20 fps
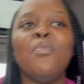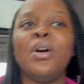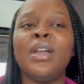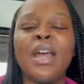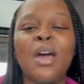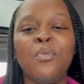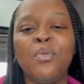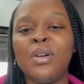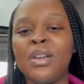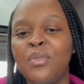what
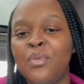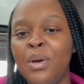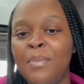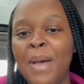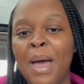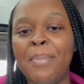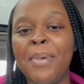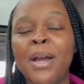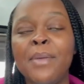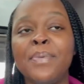I want, and what
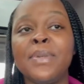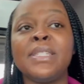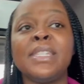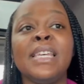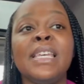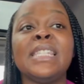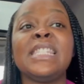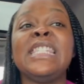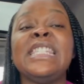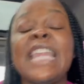my purpose
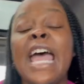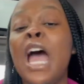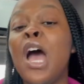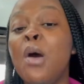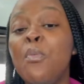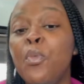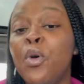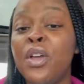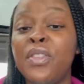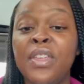is
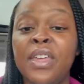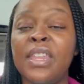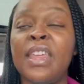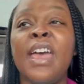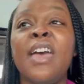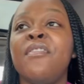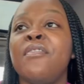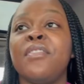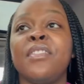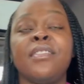now more than
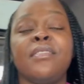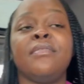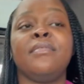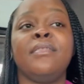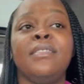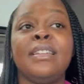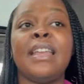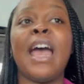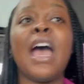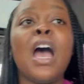ever.
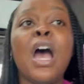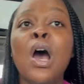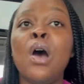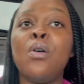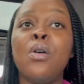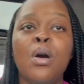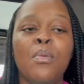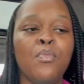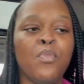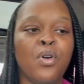Now
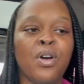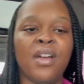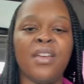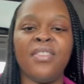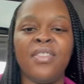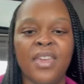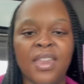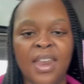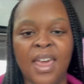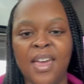more
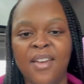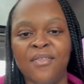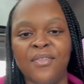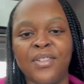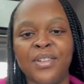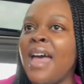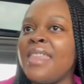than ever.